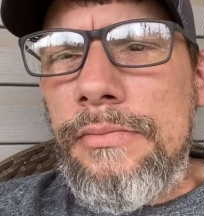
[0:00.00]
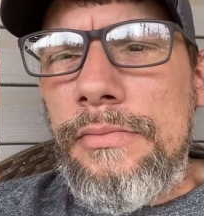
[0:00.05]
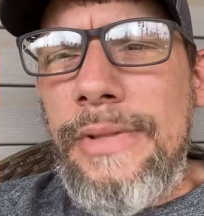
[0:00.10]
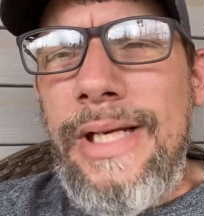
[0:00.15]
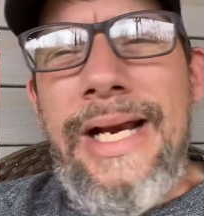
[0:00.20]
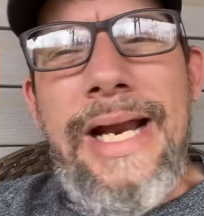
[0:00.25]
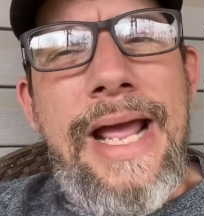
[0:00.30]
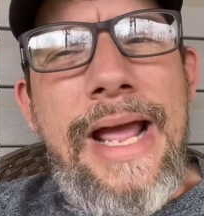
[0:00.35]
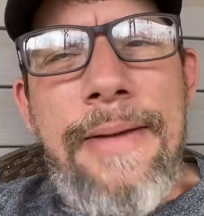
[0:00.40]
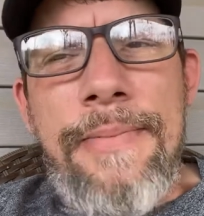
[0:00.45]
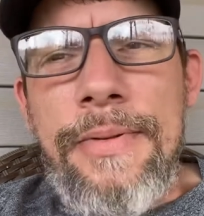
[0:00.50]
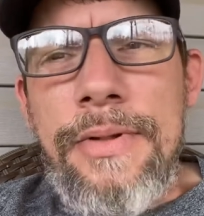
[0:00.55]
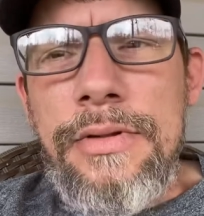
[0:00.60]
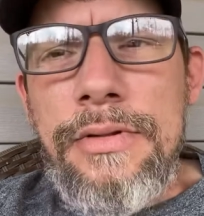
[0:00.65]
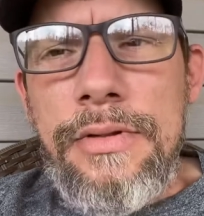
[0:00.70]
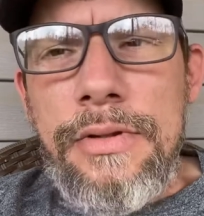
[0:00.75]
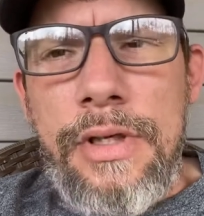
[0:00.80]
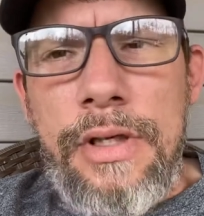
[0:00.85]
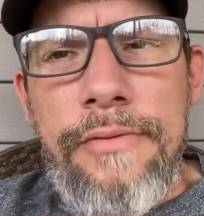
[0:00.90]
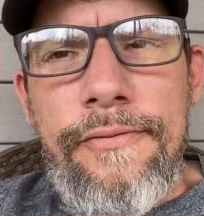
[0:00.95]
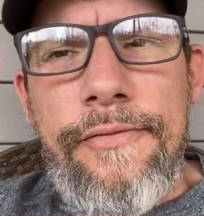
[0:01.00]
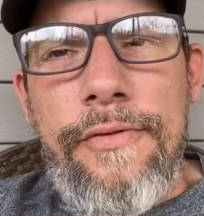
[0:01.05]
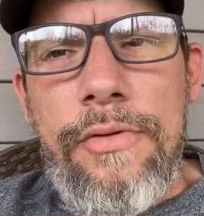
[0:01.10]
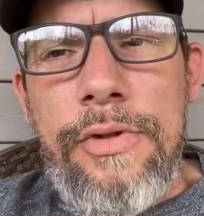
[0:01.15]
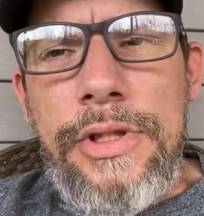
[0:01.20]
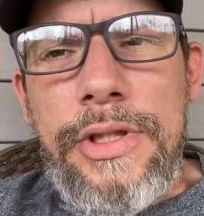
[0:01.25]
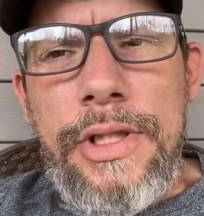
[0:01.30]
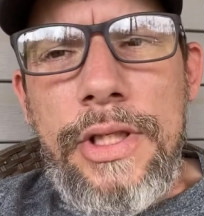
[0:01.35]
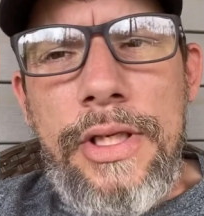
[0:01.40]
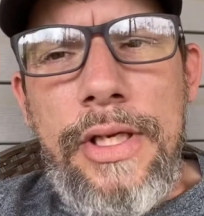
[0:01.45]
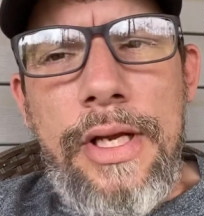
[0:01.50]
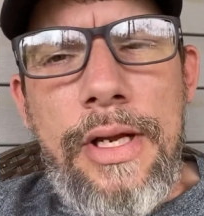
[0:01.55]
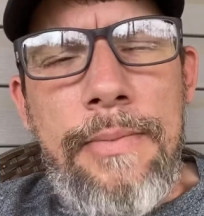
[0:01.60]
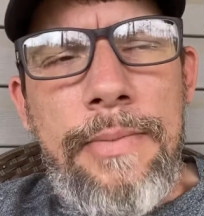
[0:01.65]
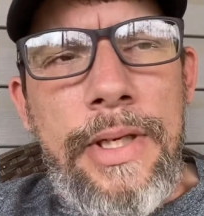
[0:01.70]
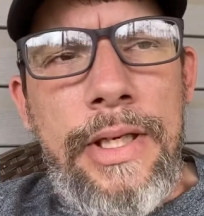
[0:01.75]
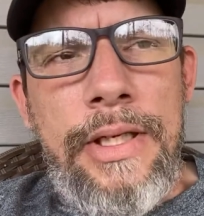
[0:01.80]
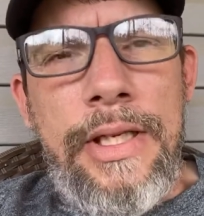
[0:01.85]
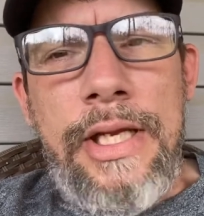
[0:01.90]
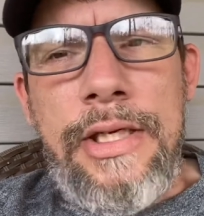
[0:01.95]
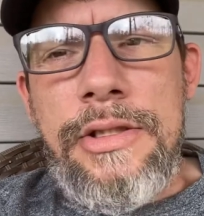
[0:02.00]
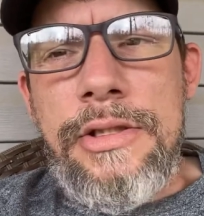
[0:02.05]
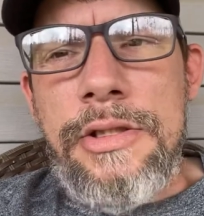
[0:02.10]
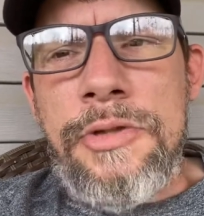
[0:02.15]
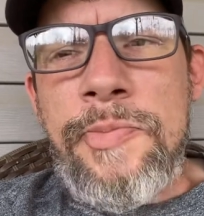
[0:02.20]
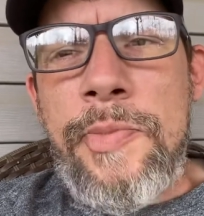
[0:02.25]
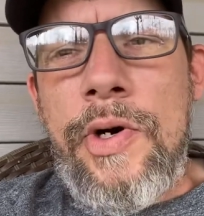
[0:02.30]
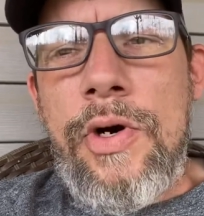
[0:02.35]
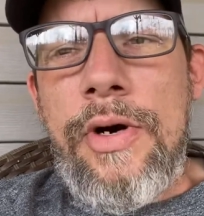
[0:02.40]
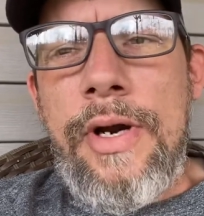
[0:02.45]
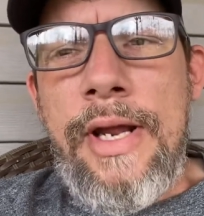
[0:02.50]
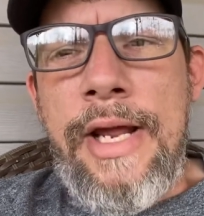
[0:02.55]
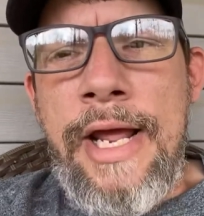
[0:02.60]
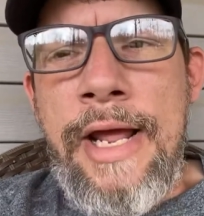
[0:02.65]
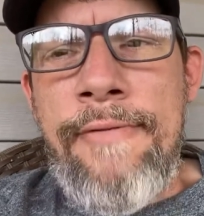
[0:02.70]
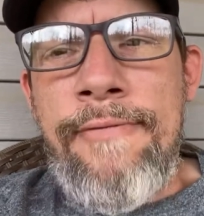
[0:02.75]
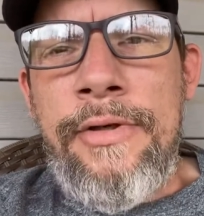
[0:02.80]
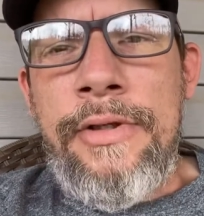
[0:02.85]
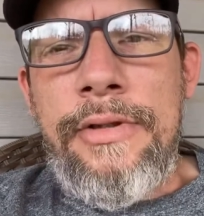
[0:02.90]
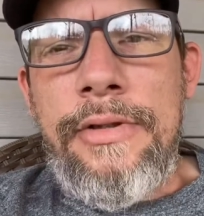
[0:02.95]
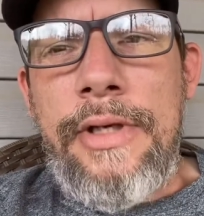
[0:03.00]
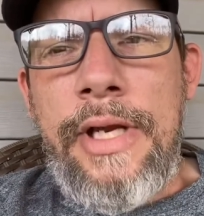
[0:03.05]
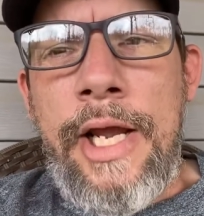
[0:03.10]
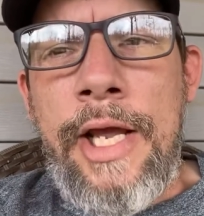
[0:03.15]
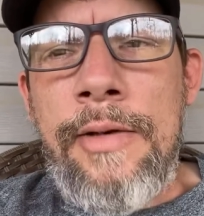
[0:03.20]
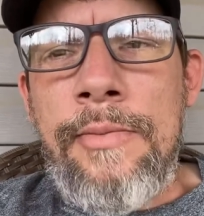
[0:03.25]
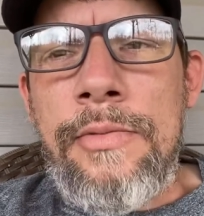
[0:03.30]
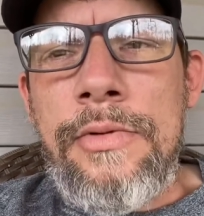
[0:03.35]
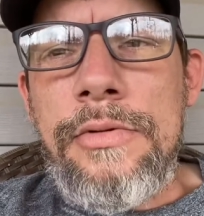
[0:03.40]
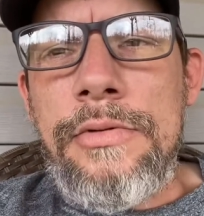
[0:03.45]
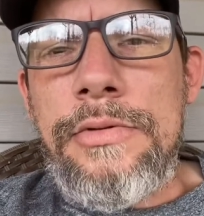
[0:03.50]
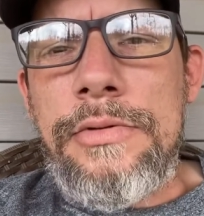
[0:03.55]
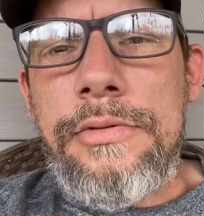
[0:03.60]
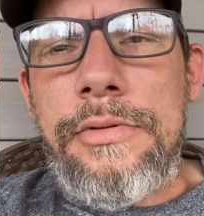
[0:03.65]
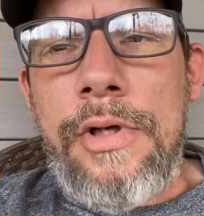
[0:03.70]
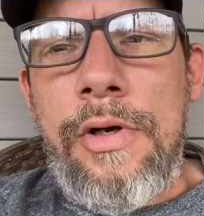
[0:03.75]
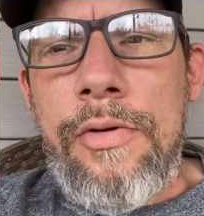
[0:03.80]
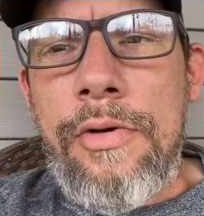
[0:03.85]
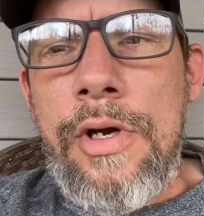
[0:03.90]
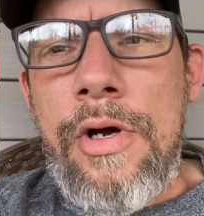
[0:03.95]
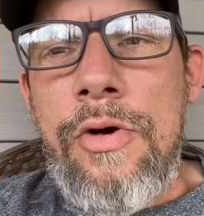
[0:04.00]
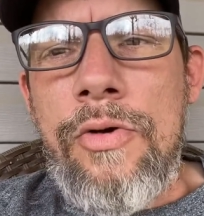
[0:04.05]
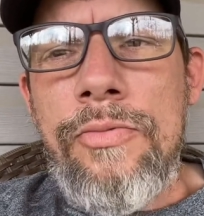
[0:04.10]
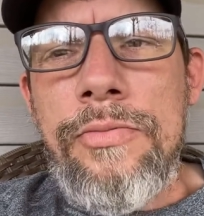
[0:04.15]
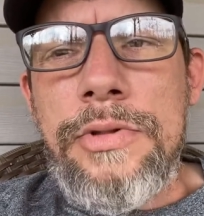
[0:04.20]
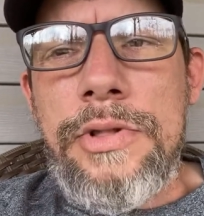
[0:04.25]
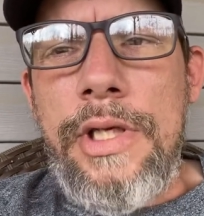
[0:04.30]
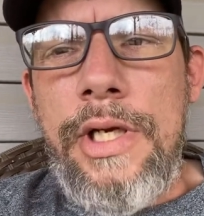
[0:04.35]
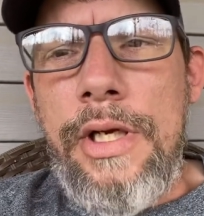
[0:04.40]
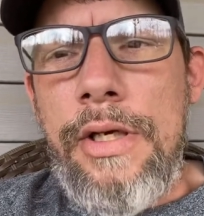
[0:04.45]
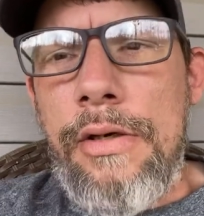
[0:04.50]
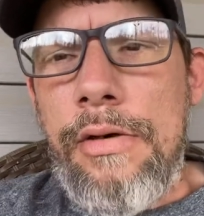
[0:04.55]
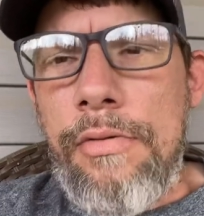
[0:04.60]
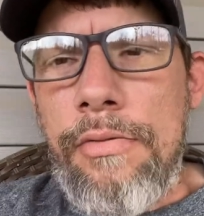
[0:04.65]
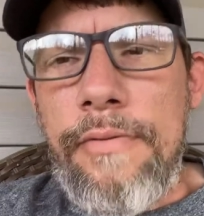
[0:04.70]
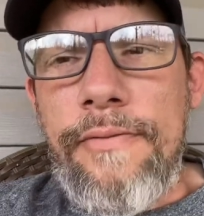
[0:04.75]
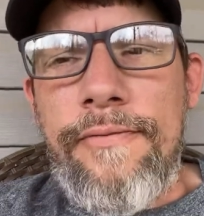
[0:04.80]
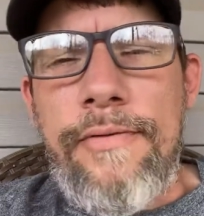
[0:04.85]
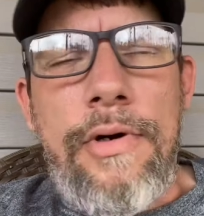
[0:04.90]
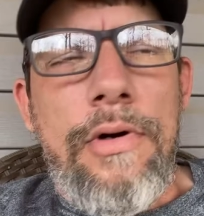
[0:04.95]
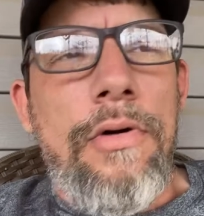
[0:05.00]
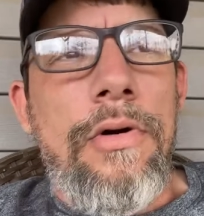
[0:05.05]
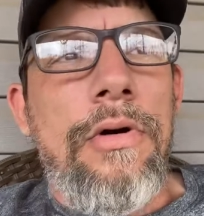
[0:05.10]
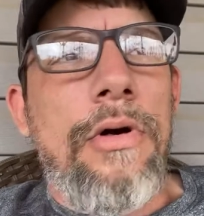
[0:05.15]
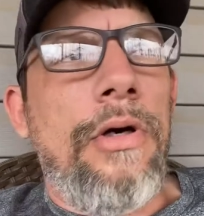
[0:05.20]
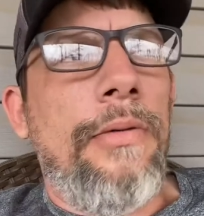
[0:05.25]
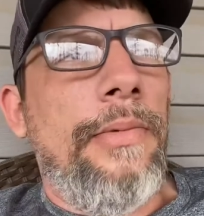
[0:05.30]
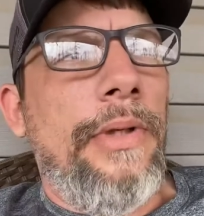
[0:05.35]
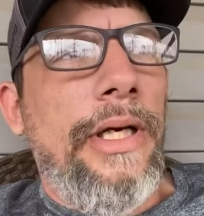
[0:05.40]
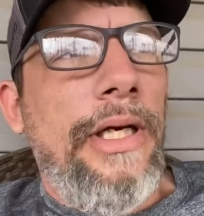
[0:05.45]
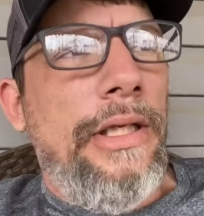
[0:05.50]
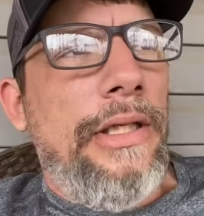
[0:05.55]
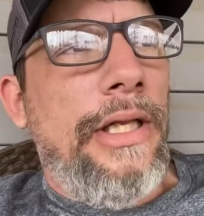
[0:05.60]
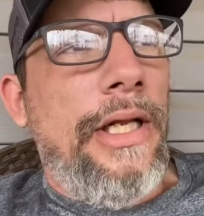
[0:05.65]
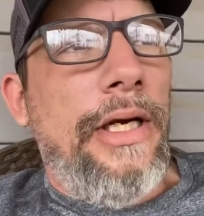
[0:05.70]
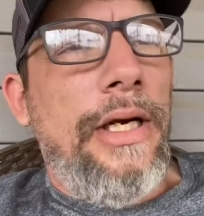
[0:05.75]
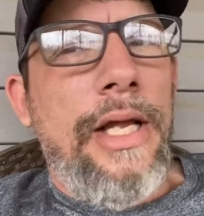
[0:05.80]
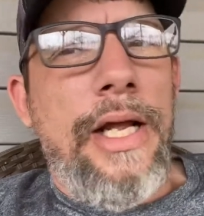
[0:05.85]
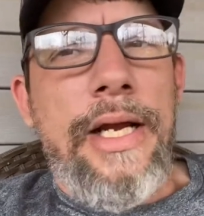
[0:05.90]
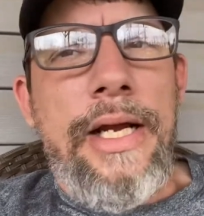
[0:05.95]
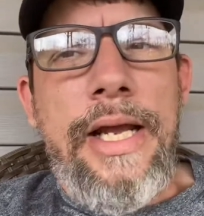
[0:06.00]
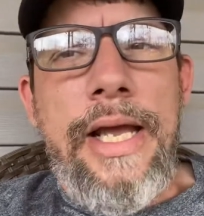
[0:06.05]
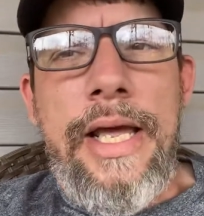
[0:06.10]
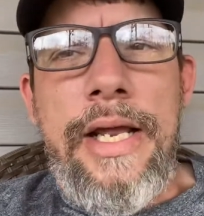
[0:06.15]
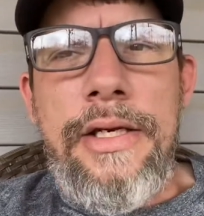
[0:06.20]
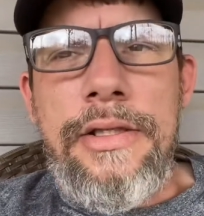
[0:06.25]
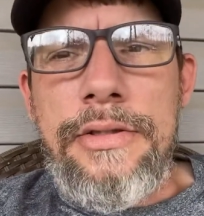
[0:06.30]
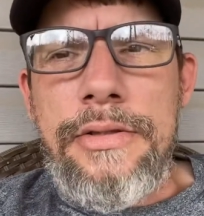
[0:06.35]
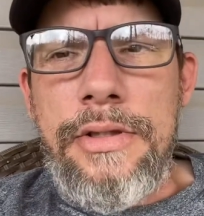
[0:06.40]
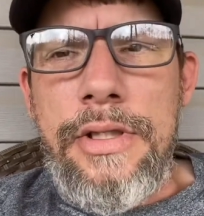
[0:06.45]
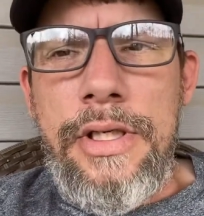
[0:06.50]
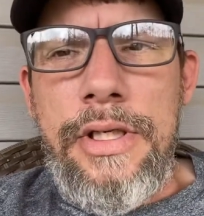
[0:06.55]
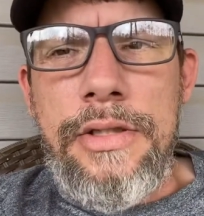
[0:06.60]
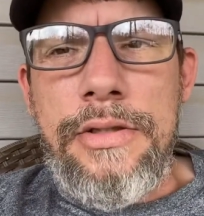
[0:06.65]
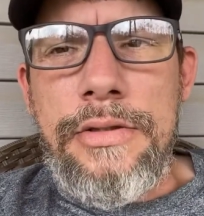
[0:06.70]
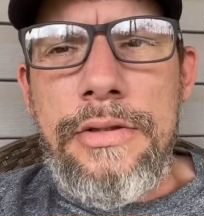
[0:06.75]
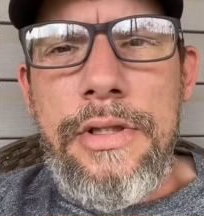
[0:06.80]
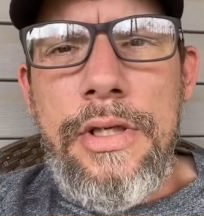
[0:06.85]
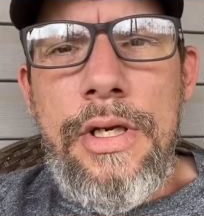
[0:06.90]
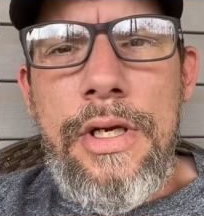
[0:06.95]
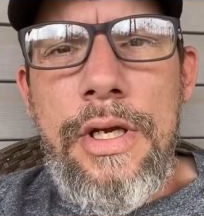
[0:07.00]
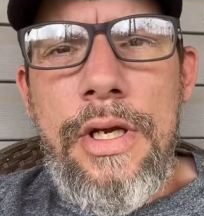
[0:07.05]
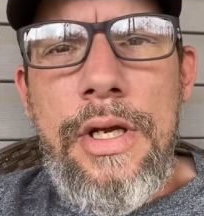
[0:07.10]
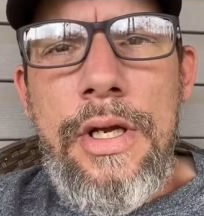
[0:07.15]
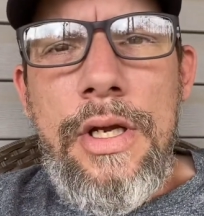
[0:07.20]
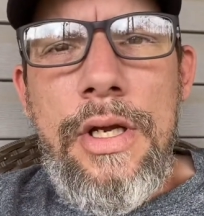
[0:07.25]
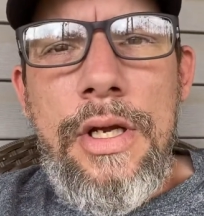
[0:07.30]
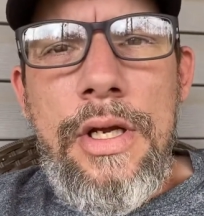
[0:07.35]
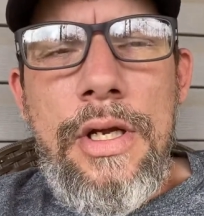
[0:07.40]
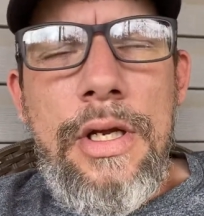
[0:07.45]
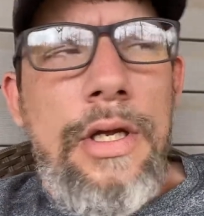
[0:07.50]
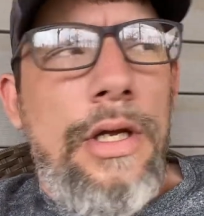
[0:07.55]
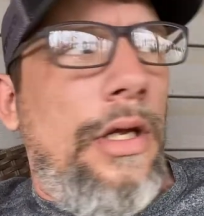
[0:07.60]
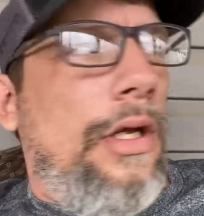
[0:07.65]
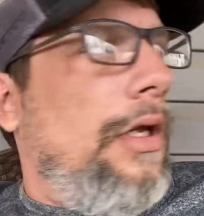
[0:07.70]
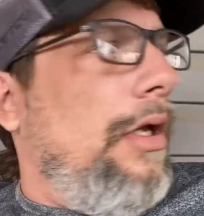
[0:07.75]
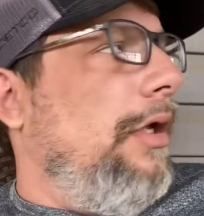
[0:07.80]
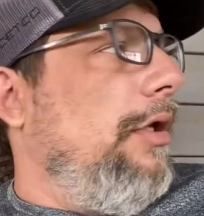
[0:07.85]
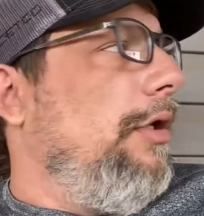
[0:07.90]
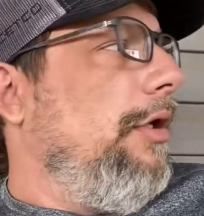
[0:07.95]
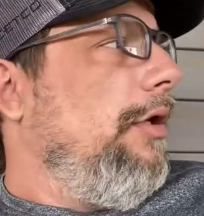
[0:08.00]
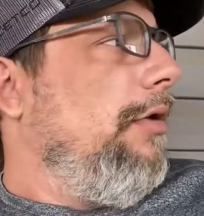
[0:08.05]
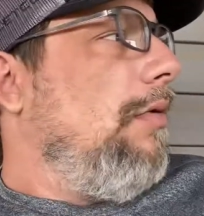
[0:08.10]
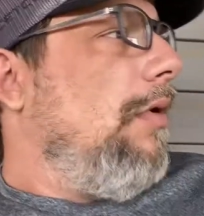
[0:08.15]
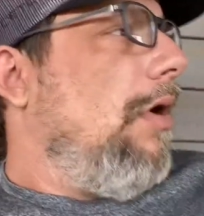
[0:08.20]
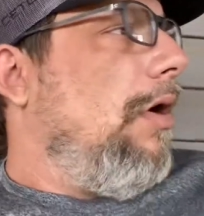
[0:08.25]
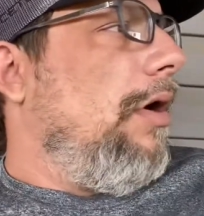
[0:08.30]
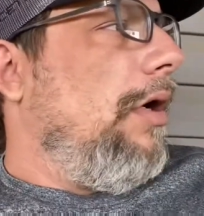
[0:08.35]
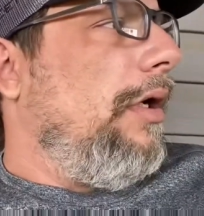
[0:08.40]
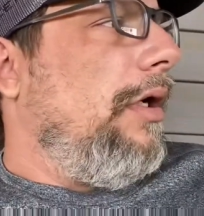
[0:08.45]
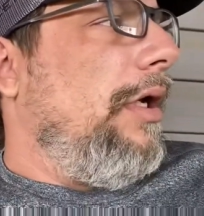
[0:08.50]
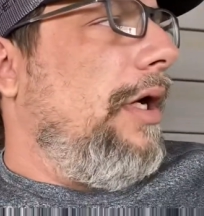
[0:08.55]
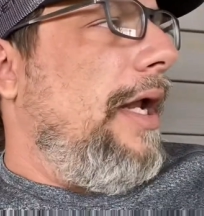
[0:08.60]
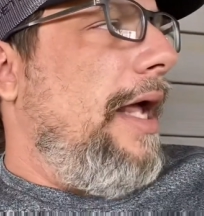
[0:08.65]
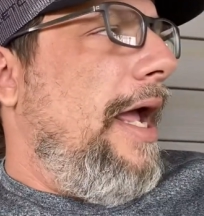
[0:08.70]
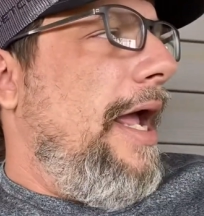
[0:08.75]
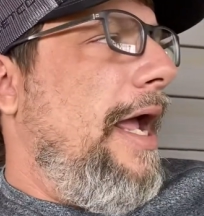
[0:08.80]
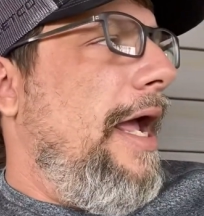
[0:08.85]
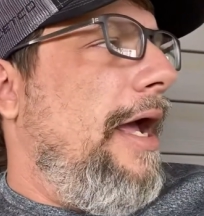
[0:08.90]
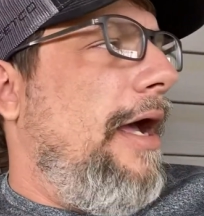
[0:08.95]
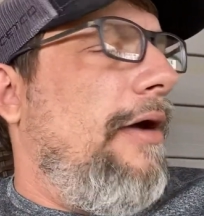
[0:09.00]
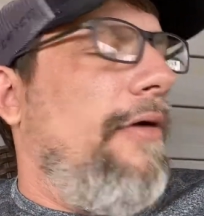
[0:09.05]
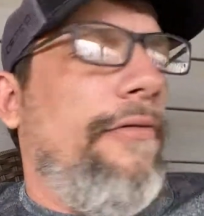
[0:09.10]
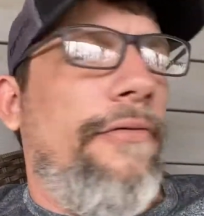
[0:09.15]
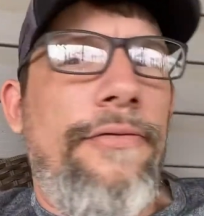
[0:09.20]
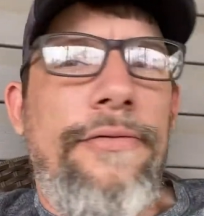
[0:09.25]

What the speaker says: It happens, unfortunately. I mean, that's just part of having animals on a homestead or on a farm or anything like that. Is you are gonna have